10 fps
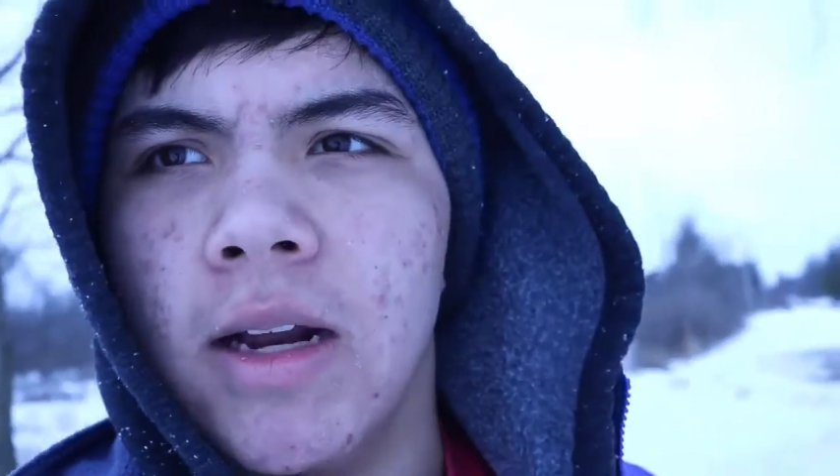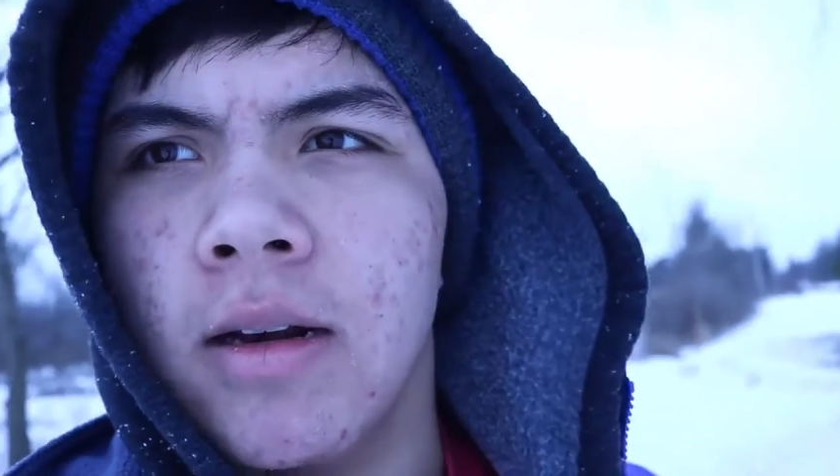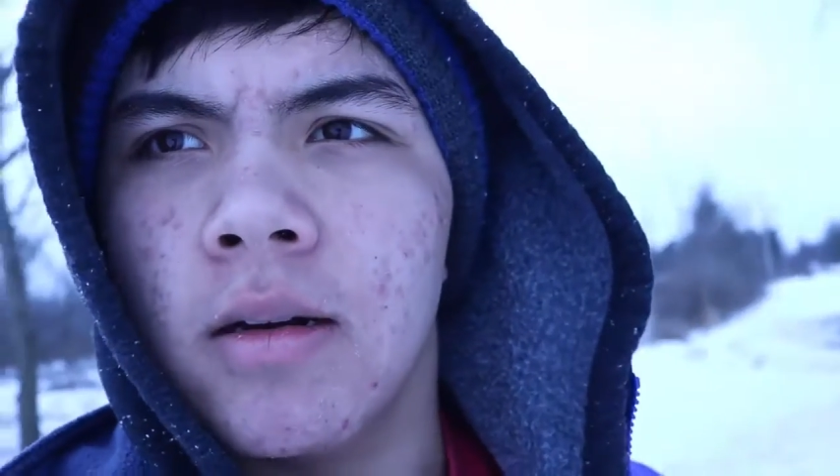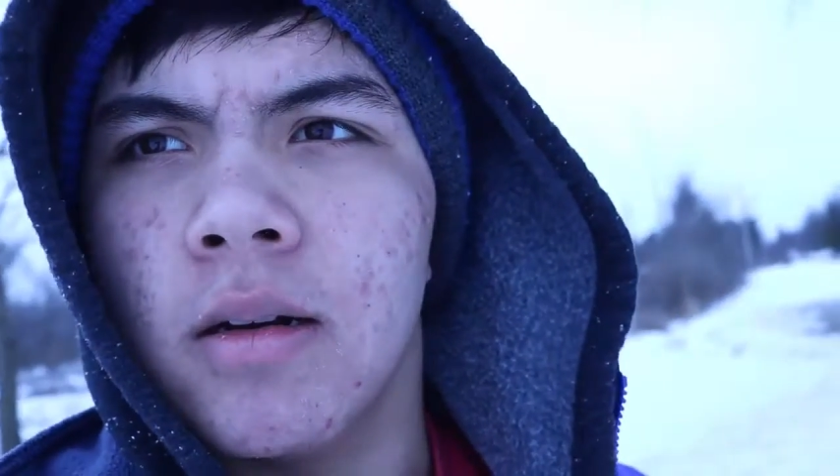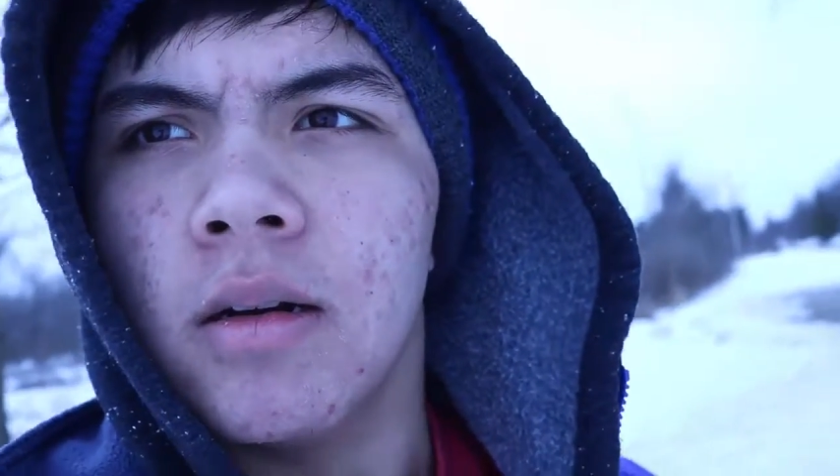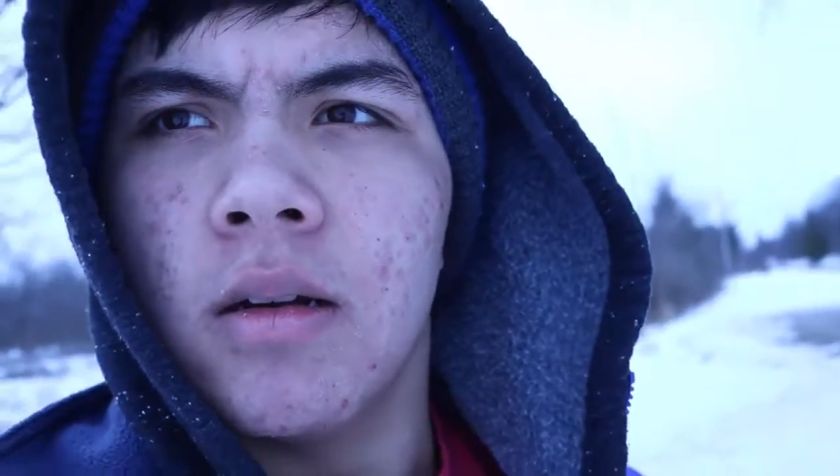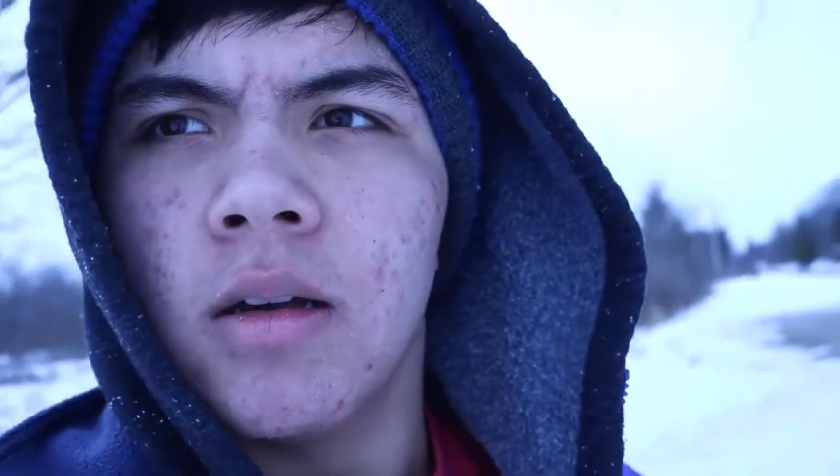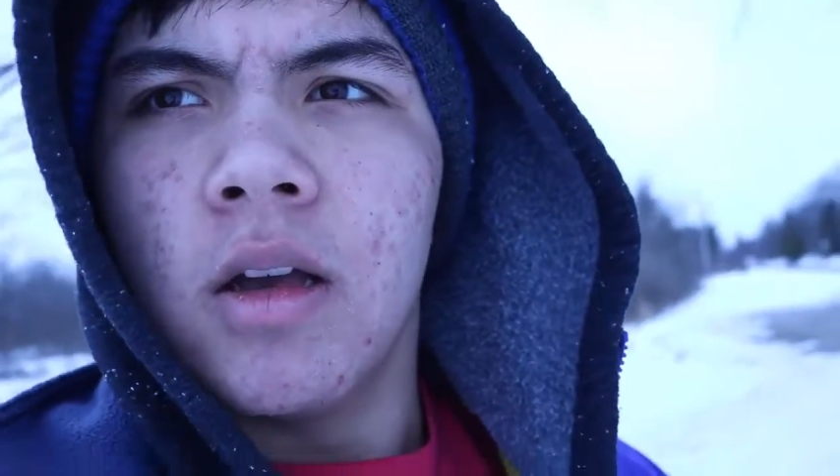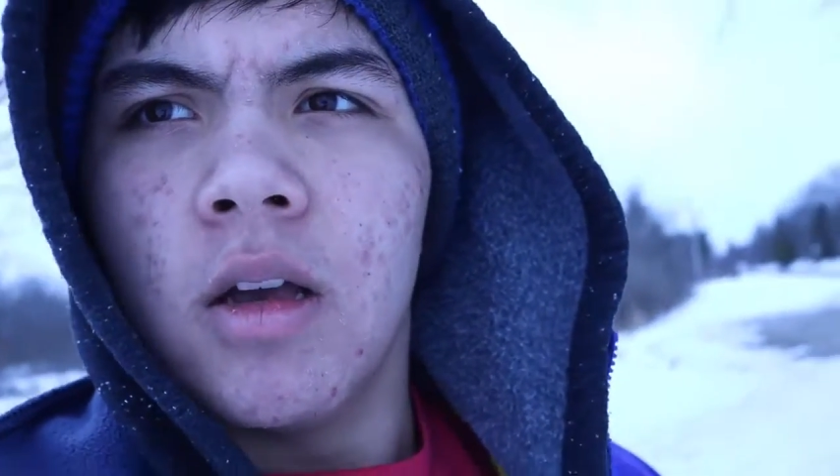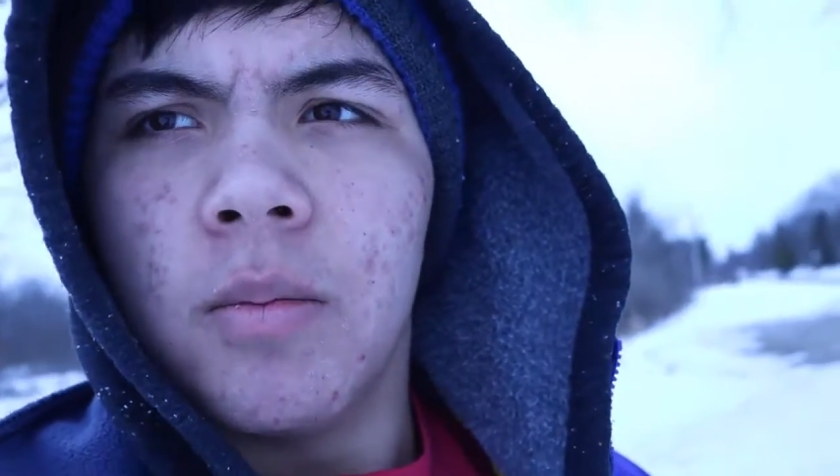
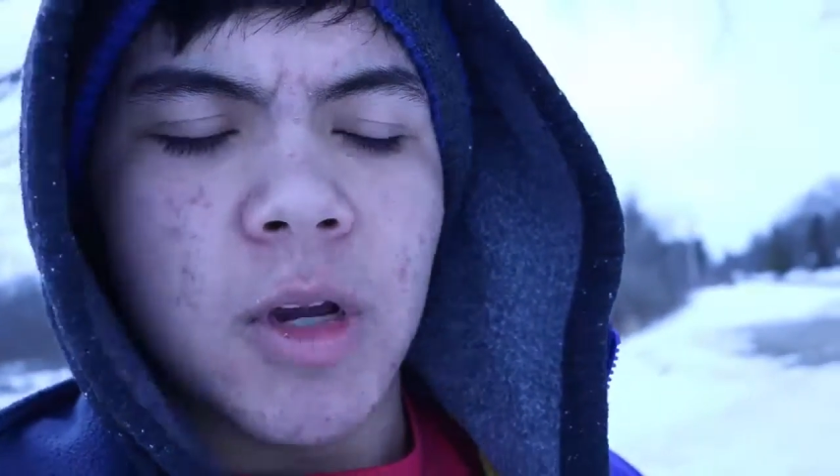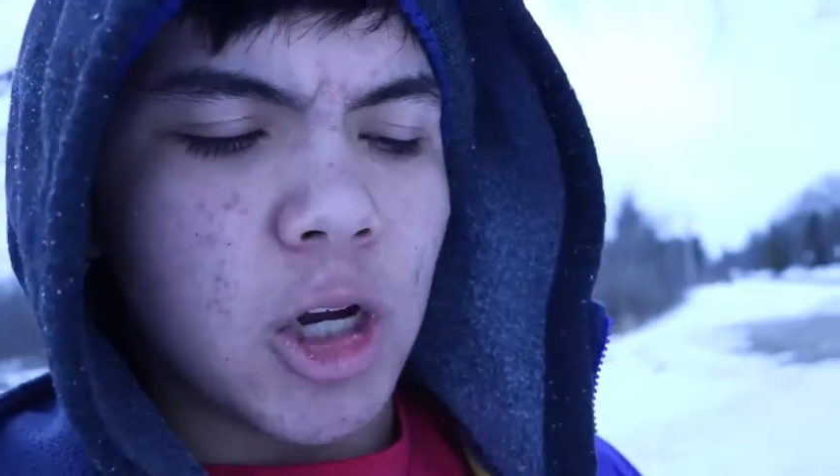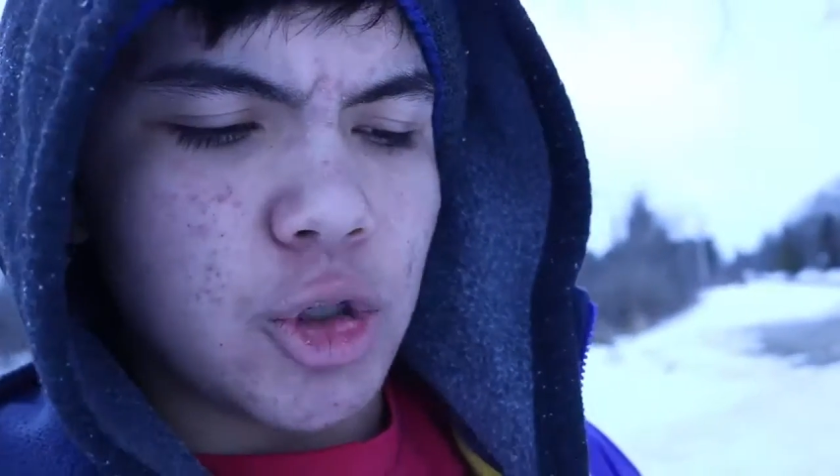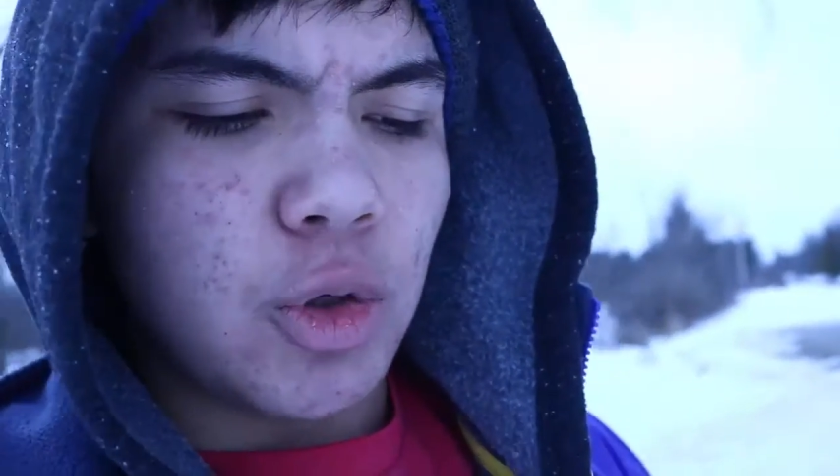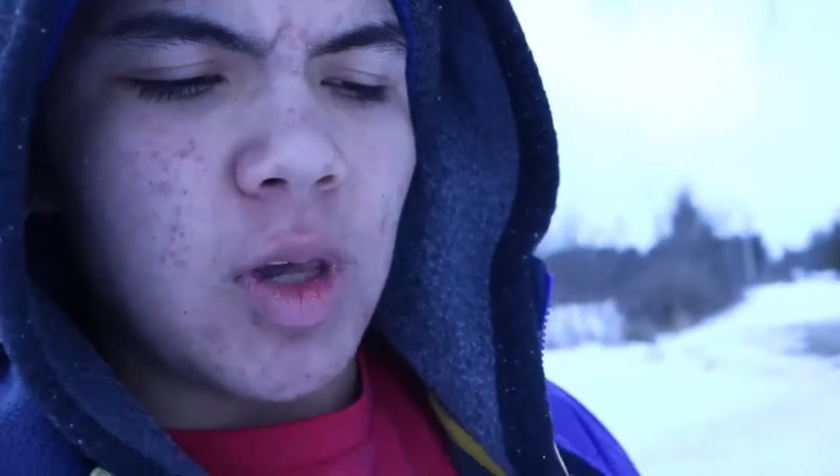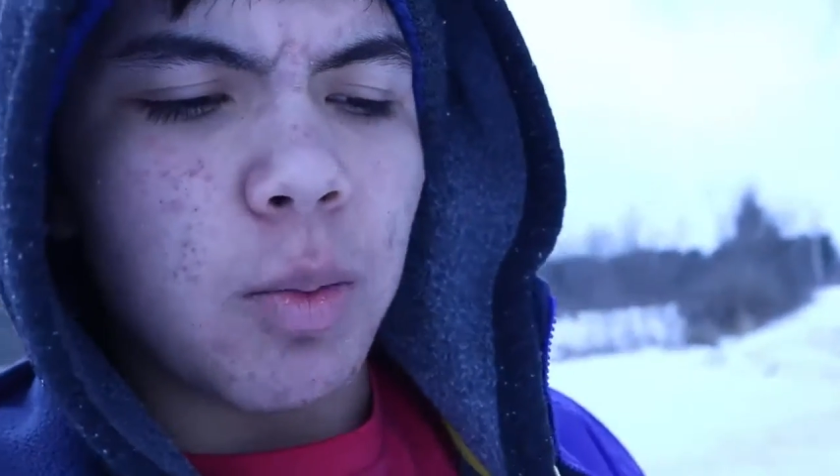in. Because you keep